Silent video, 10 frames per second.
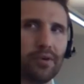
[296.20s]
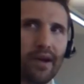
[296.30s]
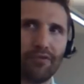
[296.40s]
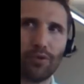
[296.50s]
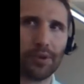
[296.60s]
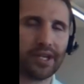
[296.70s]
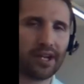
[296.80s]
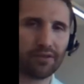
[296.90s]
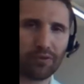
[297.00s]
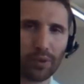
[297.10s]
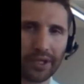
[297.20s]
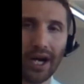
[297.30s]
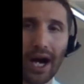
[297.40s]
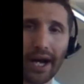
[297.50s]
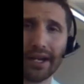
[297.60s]
around 48 or
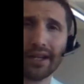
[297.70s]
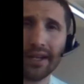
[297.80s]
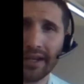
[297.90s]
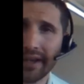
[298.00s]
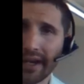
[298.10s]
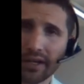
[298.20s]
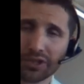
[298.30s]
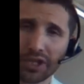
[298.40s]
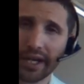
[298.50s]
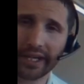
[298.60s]
49, and I'll try